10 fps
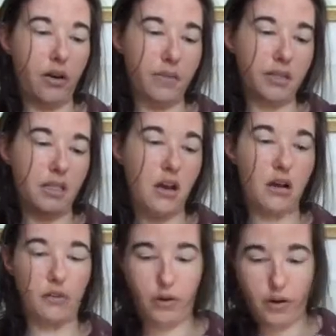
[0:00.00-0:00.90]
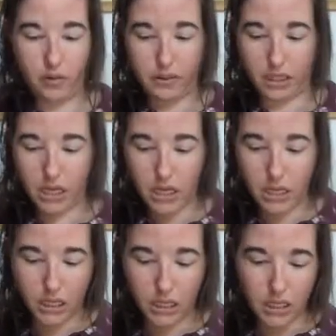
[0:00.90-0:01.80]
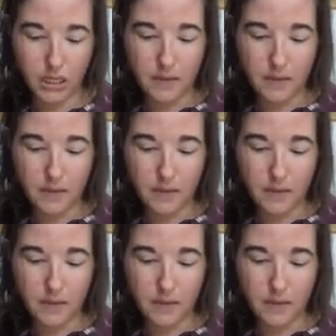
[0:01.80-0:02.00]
a crappy scarf when I was a kid.